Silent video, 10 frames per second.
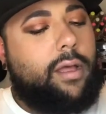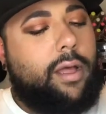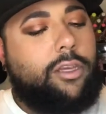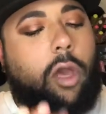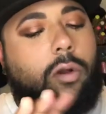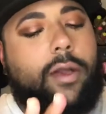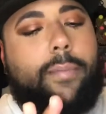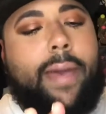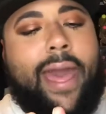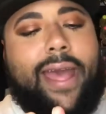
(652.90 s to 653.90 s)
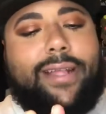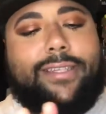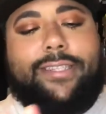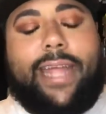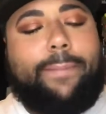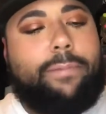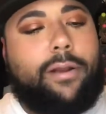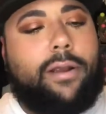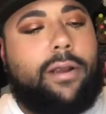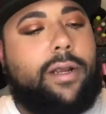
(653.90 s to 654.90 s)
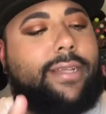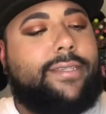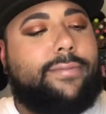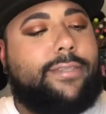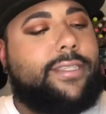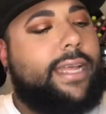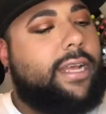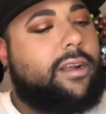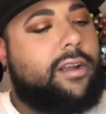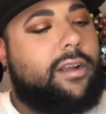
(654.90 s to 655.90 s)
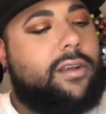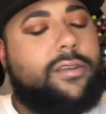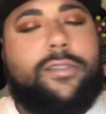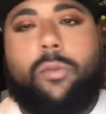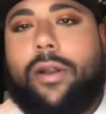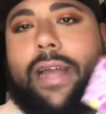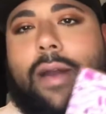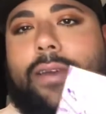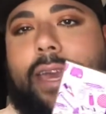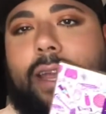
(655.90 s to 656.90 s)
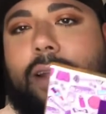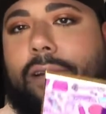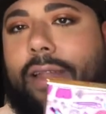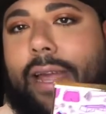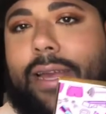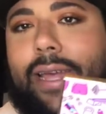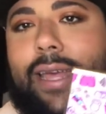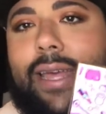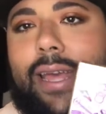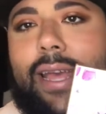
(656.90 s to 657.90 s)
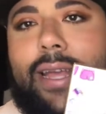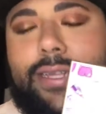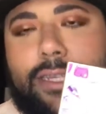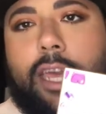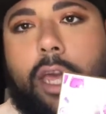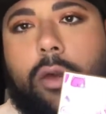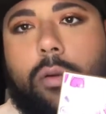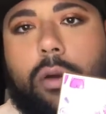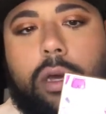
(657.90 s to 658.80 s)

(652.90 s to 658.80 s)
a yoga mat, a stepper, like some sneakers, workout gear, like, it's cute.